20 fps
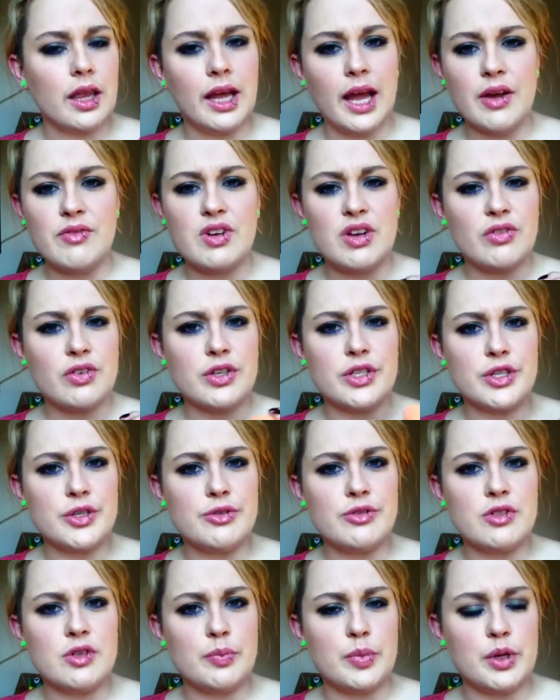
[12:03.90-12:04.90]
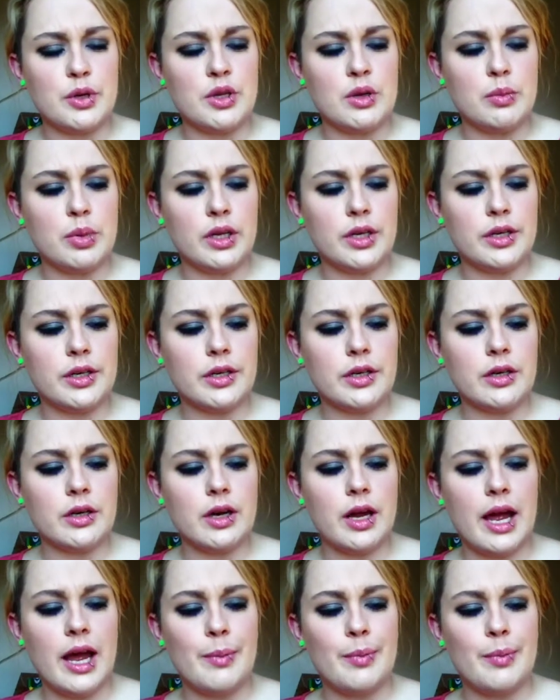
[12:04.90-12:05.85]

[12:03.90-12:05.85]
I've never used the Beauty Blender,